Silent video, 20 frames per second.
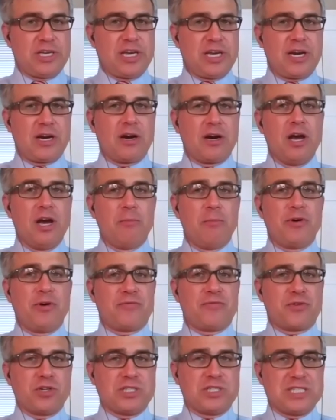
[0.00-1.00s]
care, but
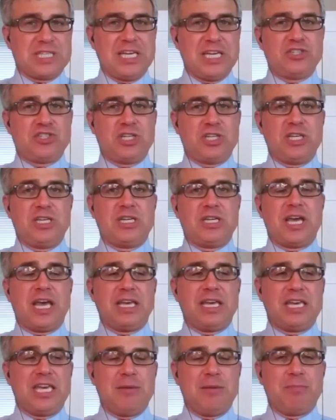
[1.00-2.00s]
for teaching and
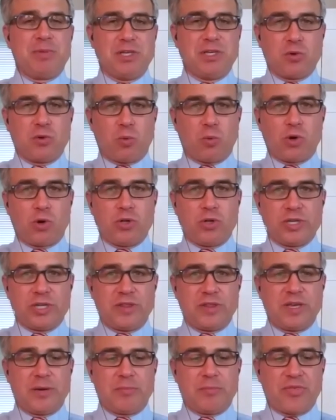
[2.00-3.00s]
keeping the world and
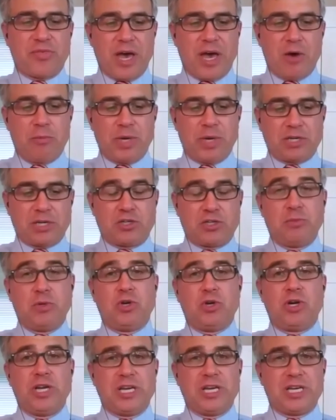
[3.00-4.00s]
the ophthalmic
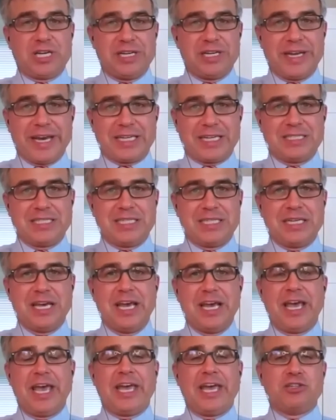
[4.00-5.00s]
community connected
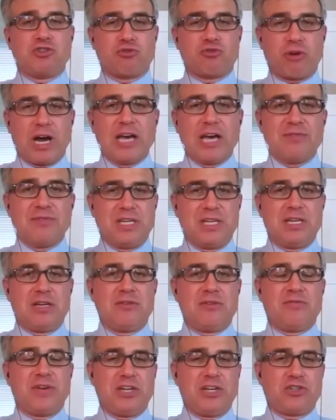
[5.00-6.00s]
and driving
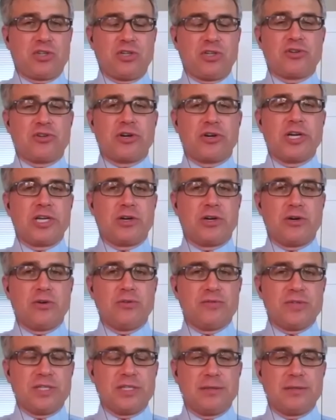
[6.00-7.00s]
innovation during COVID?